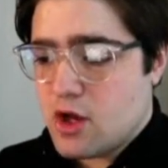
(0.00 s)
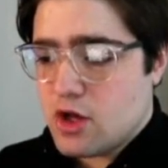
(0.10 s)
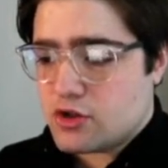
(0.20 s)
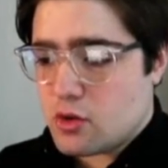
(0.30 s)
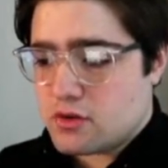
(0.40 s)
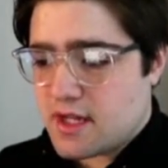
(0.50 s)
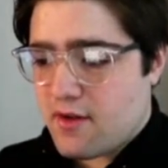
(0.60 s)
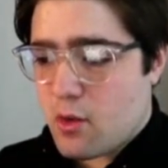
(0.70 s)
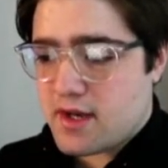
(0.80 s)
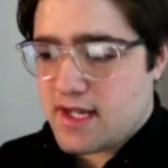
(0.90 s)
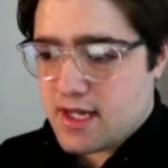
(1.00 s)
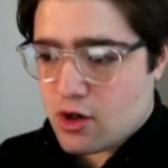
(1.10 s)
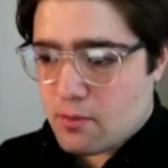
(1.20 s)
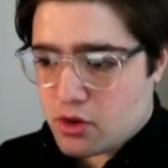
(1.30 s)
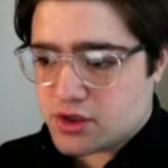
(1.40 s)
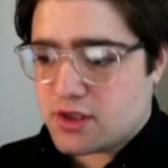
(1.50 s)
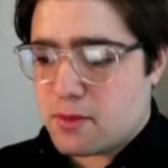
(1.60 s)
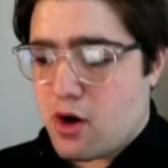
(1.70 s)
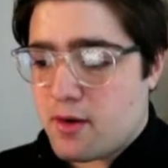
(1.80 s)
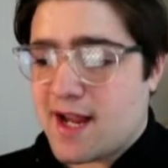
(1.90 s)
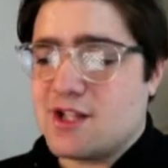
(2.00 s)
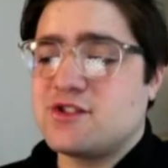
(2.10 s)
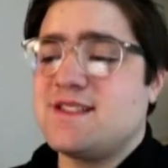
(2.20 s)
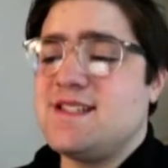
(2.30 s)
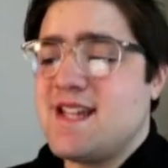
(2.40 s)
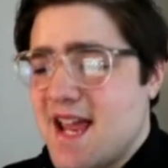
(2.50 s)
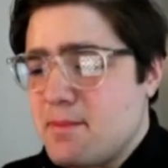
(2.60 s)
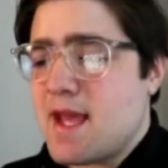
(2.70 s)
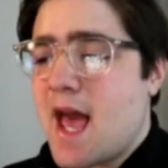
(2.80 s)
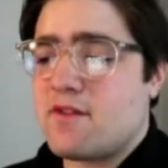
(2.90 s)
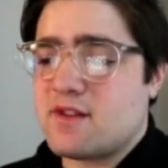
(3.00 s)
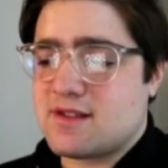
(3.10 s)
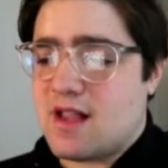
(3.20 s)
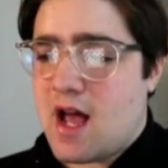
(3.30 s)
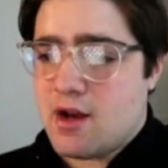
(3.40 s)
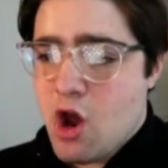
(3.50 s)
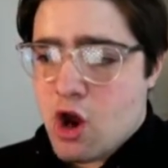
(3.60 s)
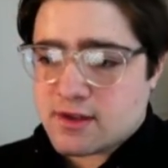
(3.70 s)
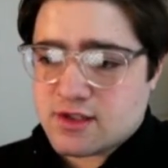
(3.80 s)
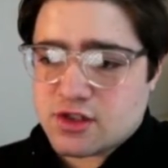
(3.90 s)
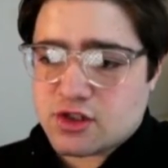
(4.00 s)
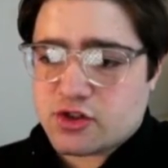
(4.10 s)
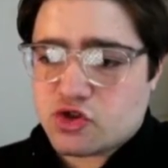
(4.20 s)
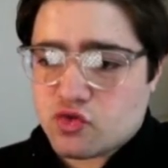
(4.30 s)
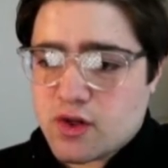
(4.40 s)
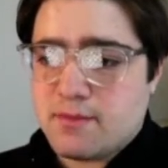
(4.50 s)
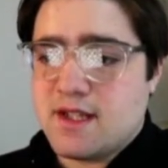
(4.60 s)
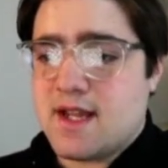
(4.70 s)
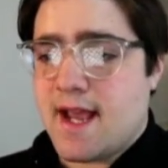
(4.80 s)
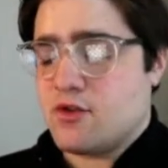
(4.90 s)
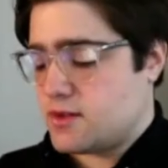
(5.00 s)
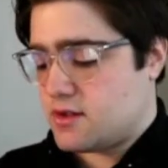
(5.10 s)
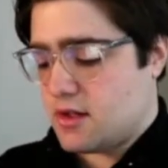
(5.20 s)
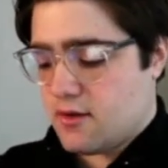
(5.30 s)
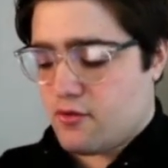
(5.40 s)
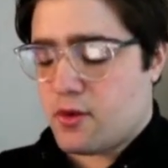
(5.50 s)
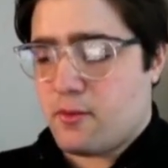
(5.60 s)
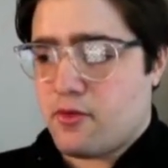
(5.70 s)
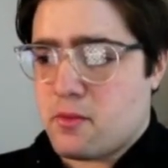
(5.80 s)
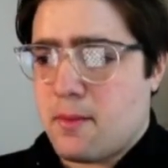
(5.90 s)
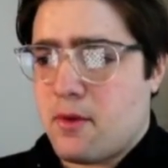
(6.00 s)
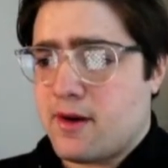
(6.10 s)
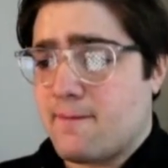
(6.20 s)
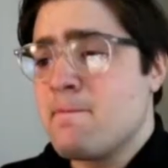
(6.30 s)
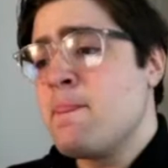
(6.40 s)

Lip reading: So say if I went here, pushing the pawn back, and just getting me out of this line, because this is just extremely dangerous for my opponent here.